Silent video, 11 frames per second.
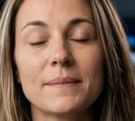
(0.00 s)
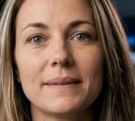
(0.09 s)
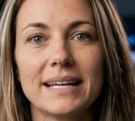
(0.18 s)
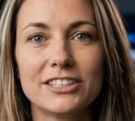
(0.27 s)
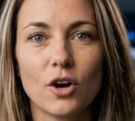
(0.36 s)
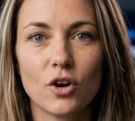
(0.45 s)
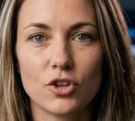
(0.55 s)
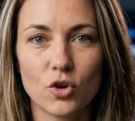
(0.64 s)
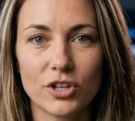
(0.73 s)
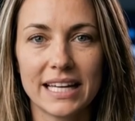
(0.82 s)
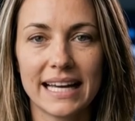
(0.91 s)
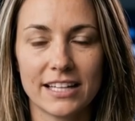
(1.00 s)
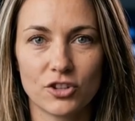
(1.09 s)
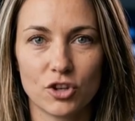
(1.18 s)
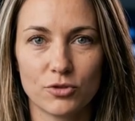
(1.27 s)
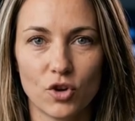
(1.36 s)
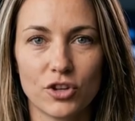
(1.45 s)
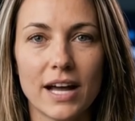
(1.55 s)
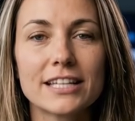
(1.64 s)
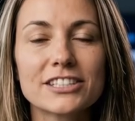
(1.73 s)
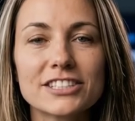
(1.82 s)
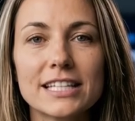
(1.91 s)
he's not looking at a
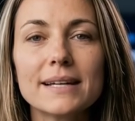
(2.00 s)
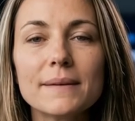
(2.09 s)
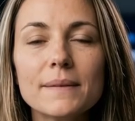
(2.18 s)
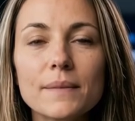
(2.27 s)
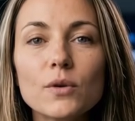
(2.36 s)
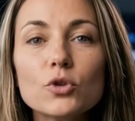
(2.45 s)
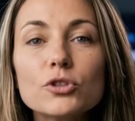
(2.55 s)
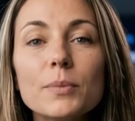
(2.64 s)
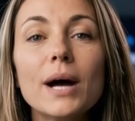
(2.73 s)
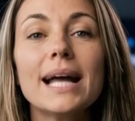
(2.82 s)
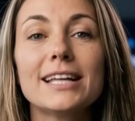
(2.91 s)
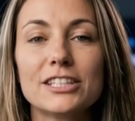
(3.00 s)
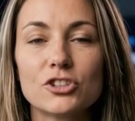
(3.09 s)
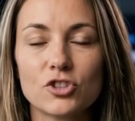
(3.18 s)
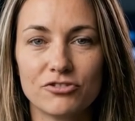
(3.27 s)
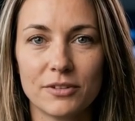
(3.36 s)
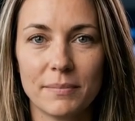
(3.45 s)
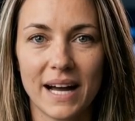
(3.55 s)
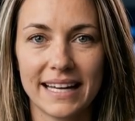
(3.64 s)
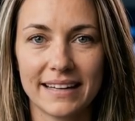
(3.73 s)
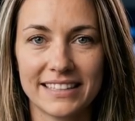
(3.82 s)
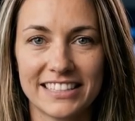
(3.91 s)
cryptocurrency whose price is driven by
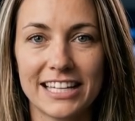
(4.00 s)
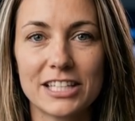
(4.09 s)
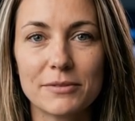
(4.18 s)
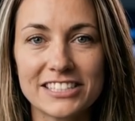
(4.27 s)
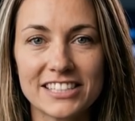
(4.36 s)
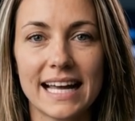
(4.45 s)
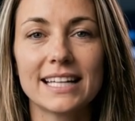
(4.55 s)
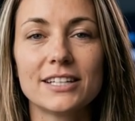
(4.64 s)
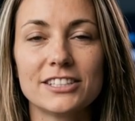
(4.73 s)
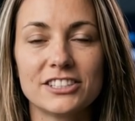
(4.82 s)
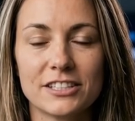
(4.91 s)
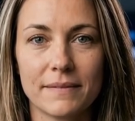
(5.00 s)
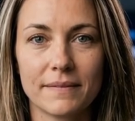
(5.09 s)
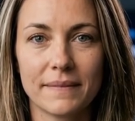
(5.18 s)
sentiment cycles.